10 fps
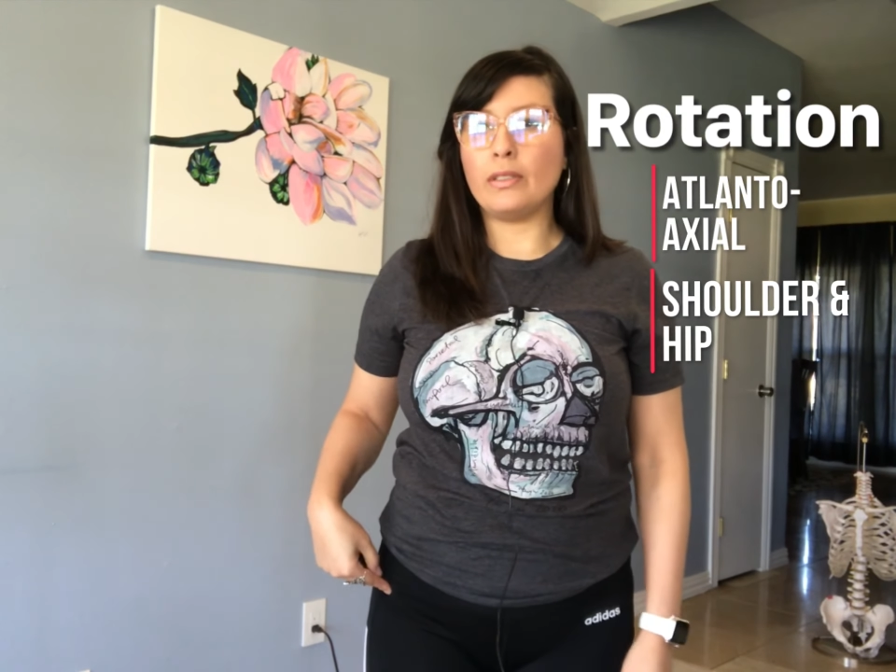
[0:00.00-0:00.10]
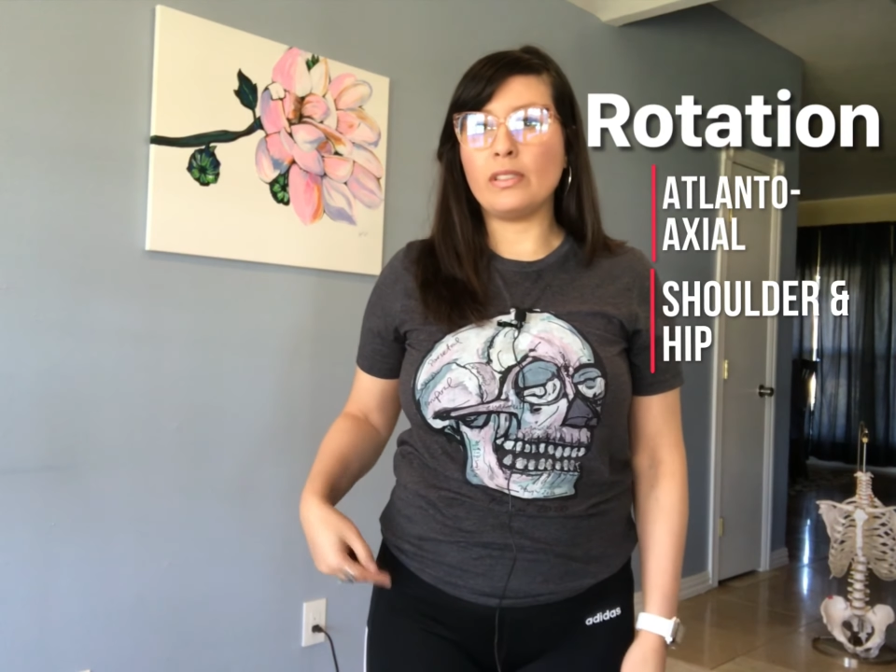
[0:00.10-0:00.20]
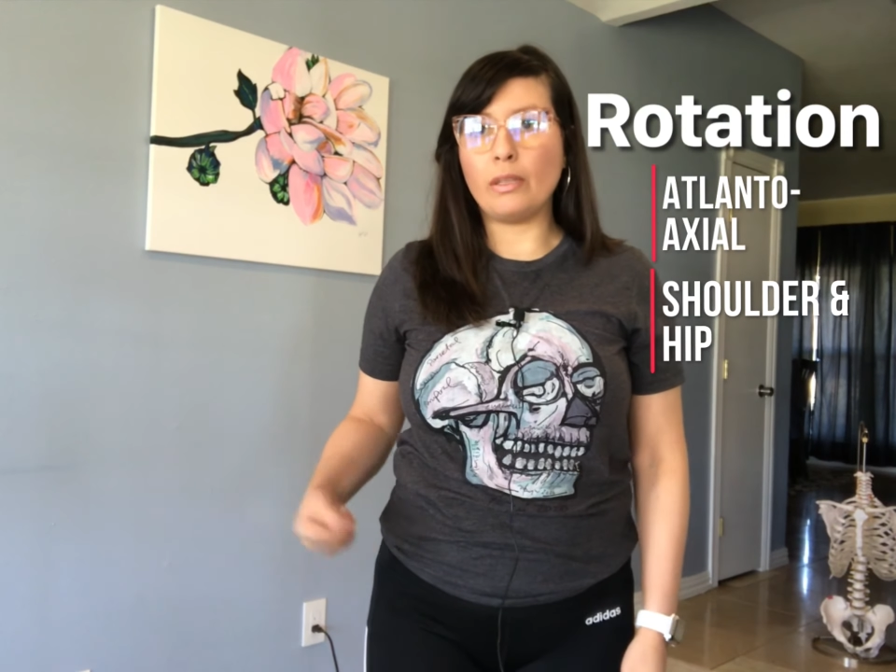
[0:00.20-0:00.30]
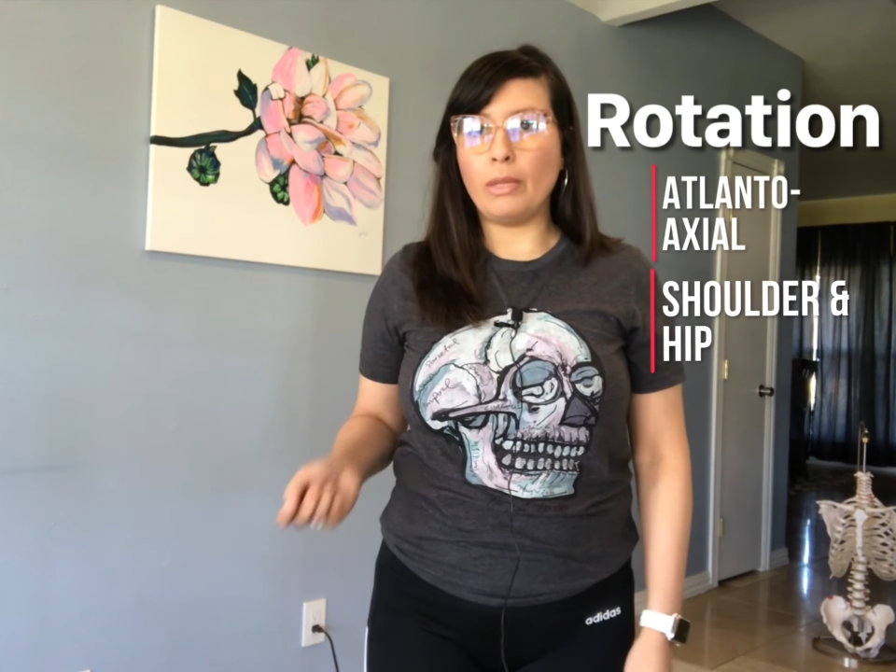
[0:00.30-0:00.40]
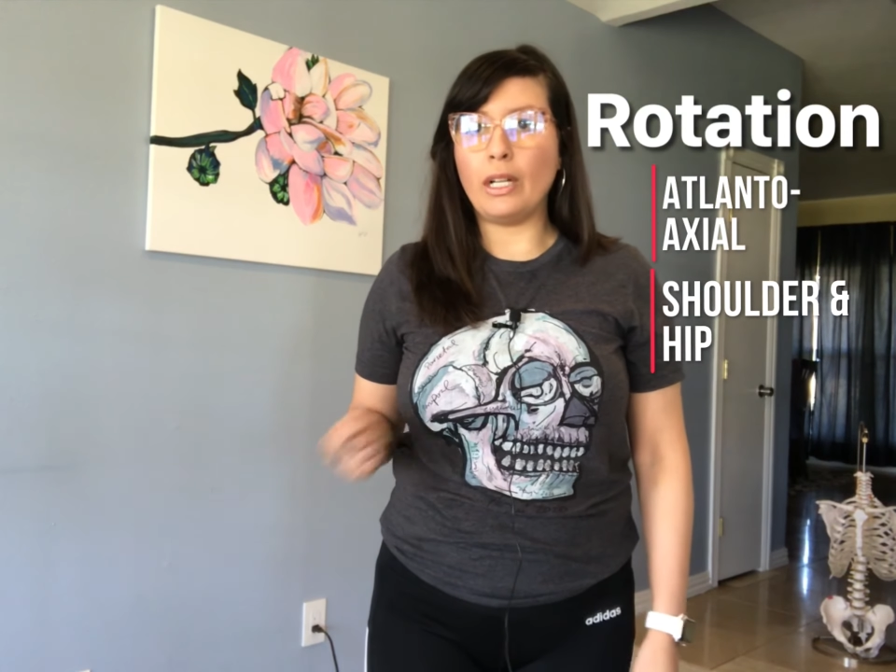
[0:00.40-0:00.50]

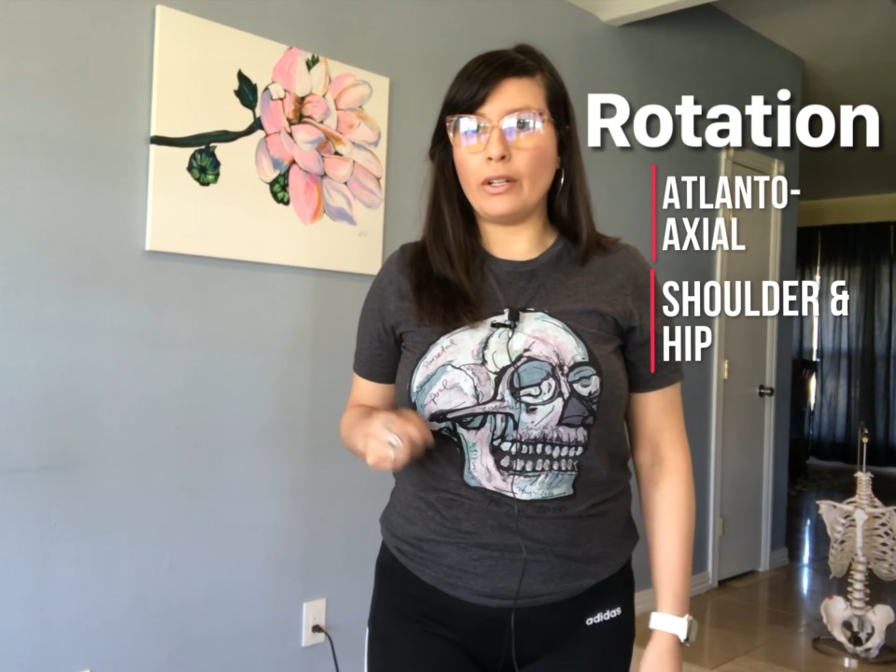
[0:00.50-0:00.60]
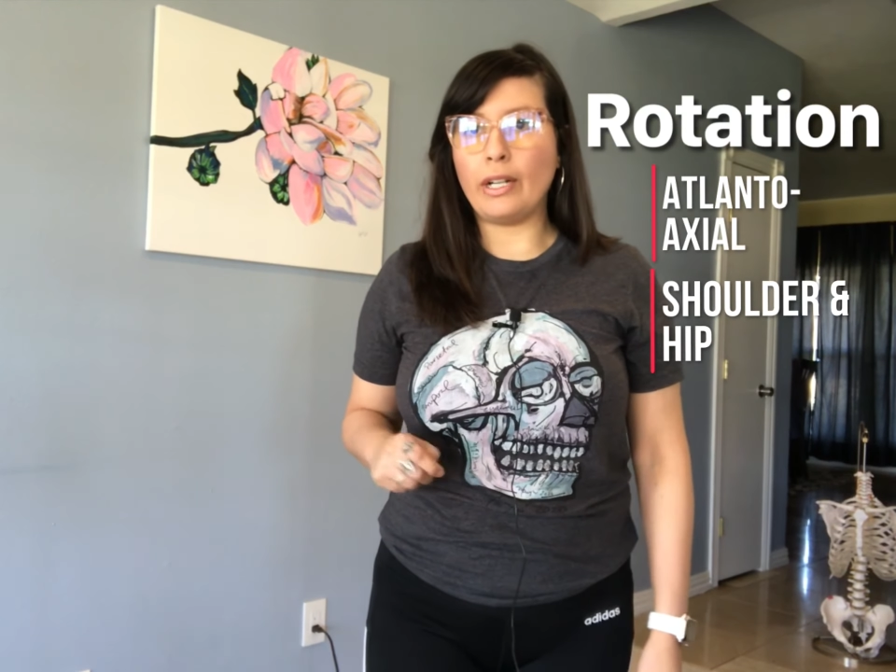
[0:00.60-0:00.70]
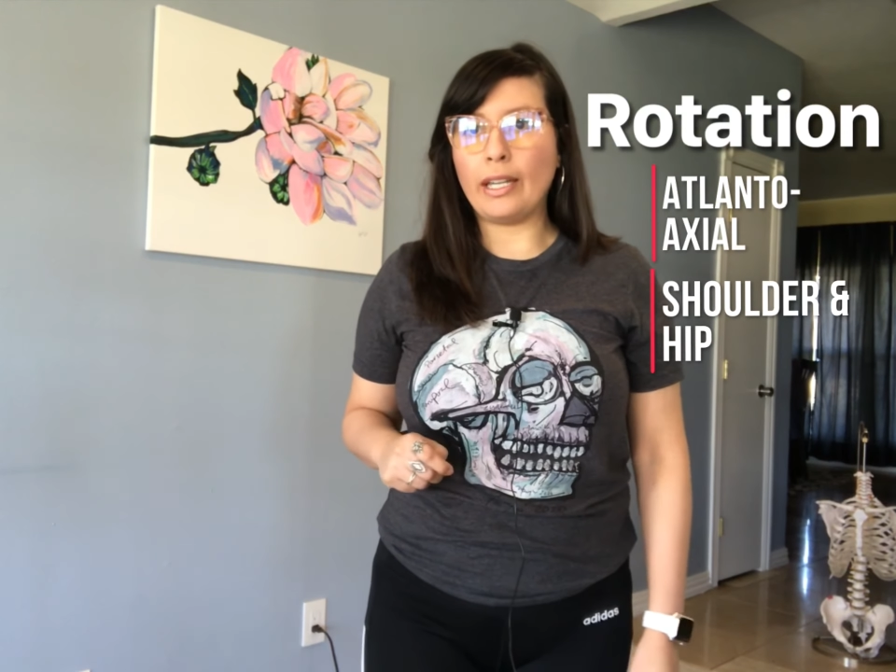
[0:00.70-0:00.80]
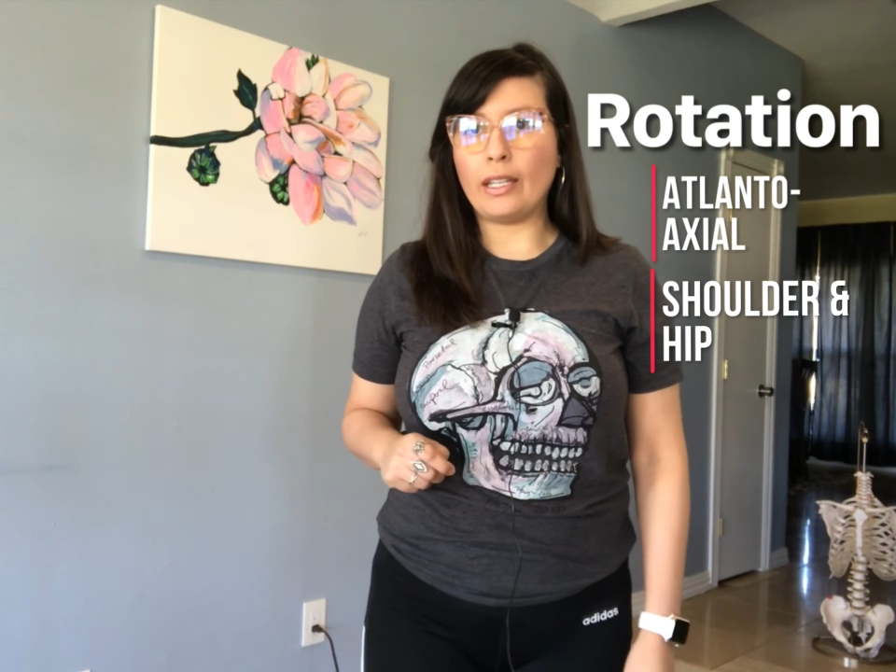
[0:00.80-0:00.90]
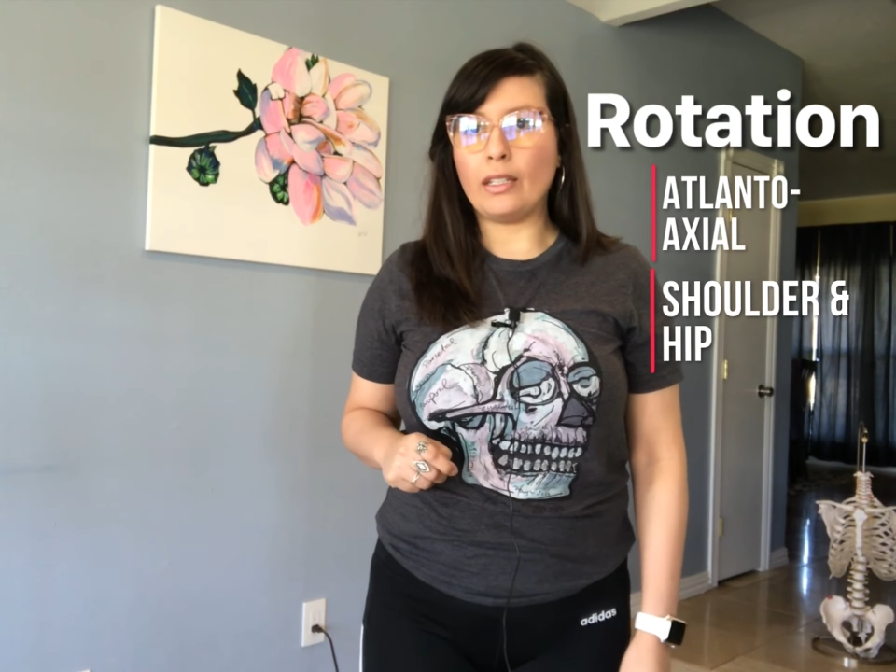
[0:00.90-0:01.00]
similar
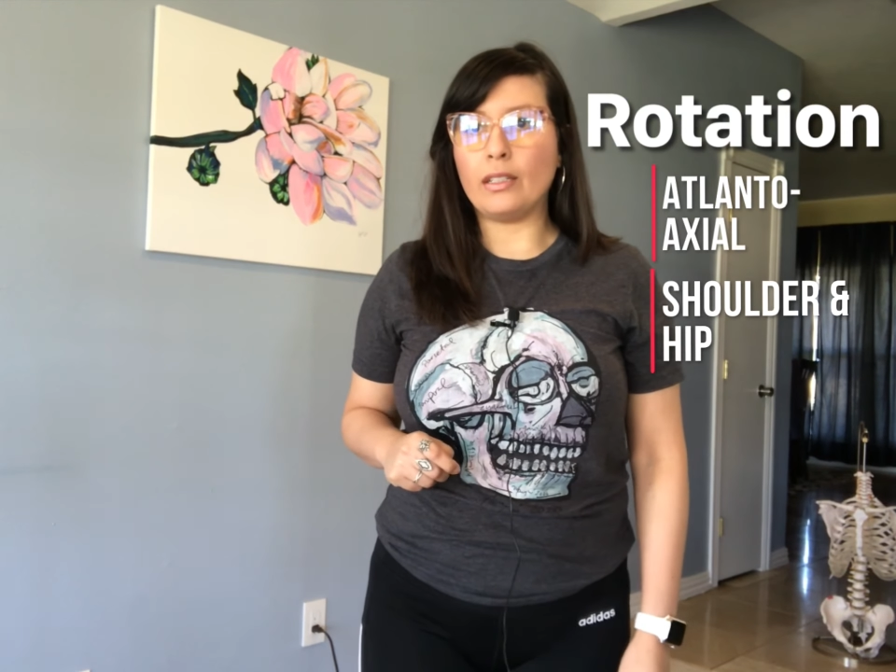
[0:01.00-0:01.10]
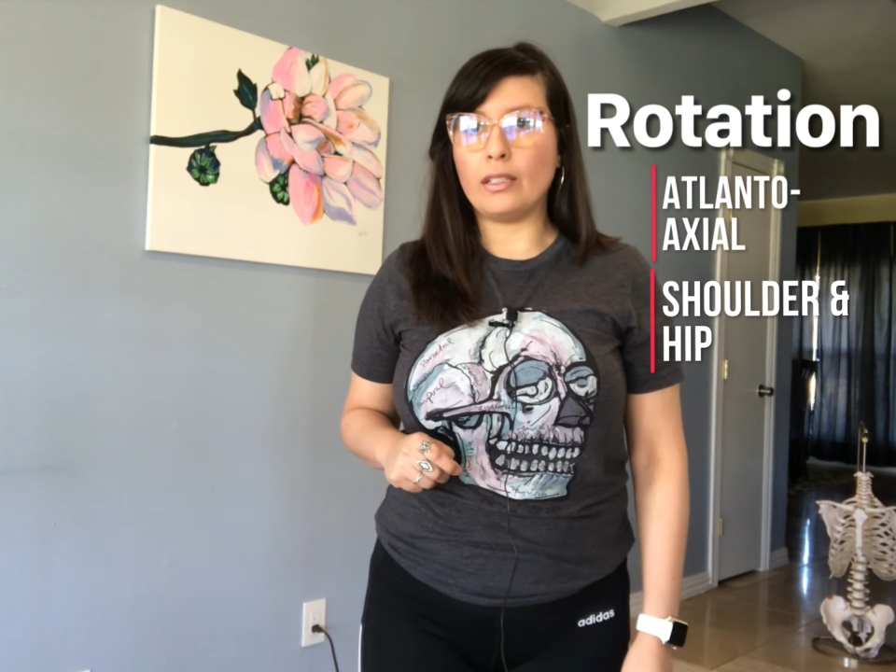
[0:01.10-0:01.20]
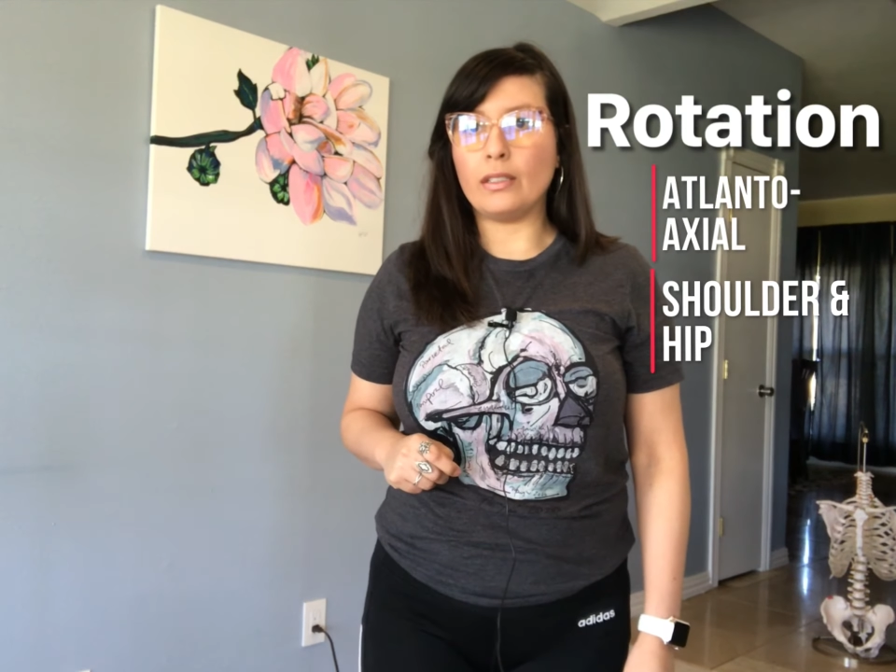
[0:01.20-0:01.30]
like in the